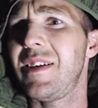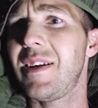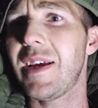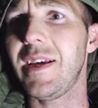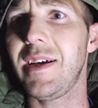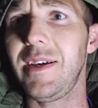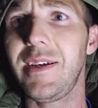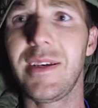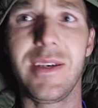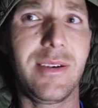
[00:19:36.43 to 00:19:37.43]
night hike.
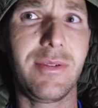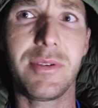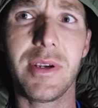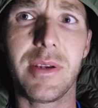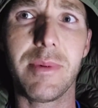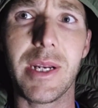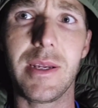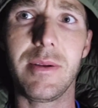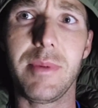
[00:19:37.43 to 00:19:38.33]
I'll tell you about it